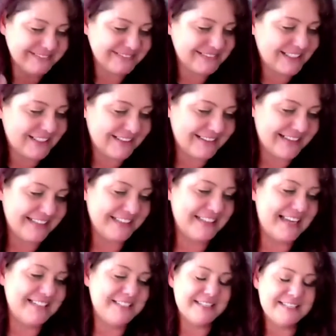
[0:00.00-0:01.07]
Oh,
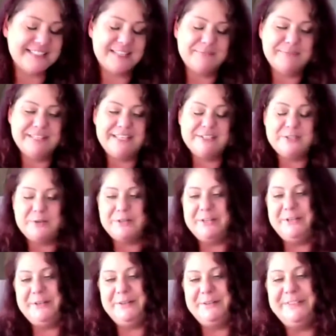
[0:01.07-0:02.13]
I just simply adore
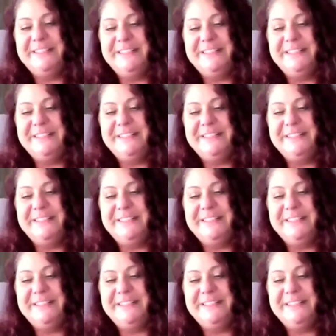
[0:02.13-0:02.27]
you.